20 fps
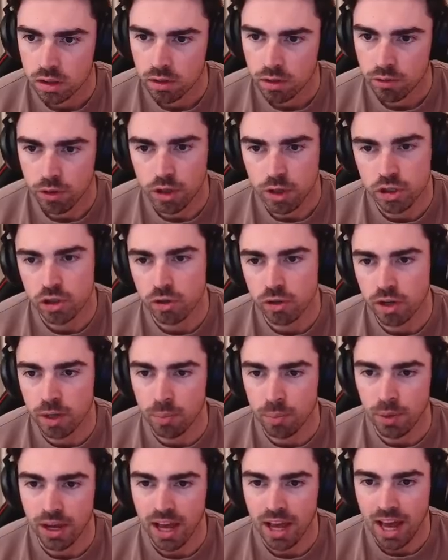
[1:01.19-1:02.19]
First
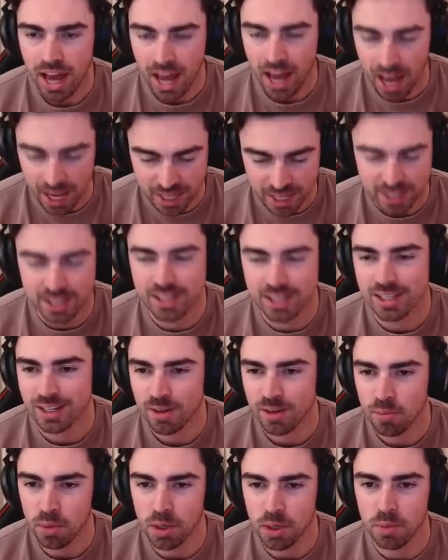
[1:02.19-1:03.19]
creep has
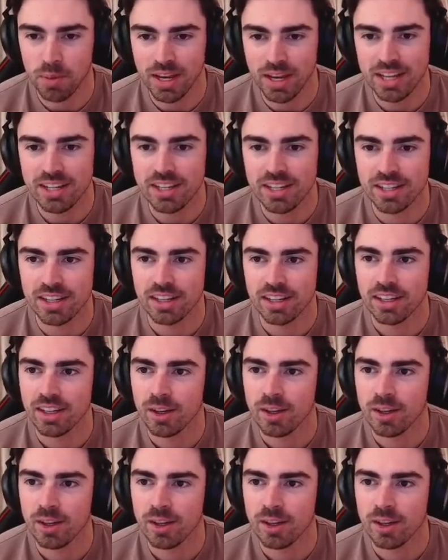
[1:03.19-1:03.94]
been missed.